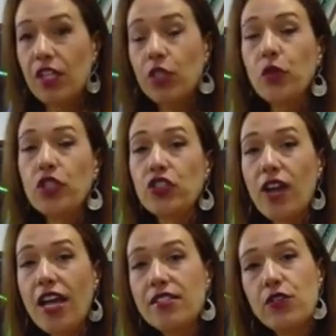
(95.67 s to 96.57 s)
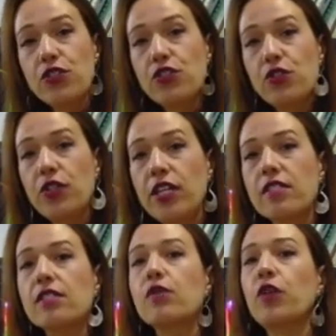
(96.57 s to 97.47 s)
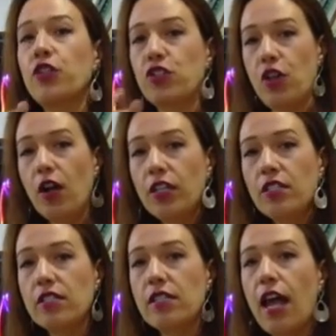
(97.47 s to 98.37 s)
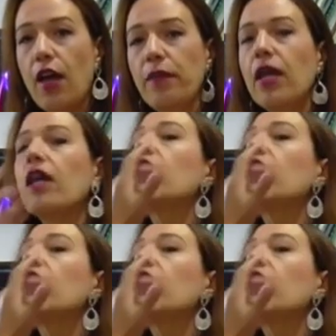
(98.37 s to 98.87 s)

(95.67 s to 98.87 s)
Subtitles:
you address your students when you're talking to them,